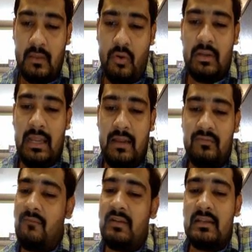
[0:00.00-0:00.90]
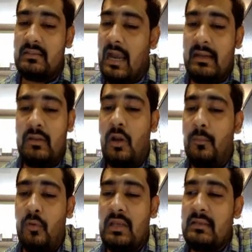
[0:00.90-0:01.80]
Okay, if someone is starting your
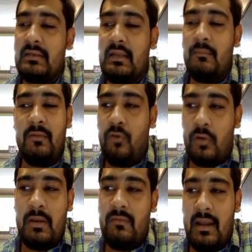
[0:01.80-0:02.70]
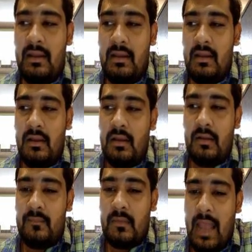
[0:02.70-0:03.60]
process before B1,
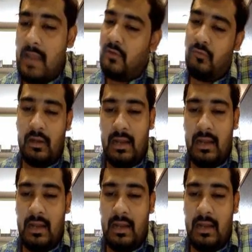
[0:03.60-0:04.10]
and if you are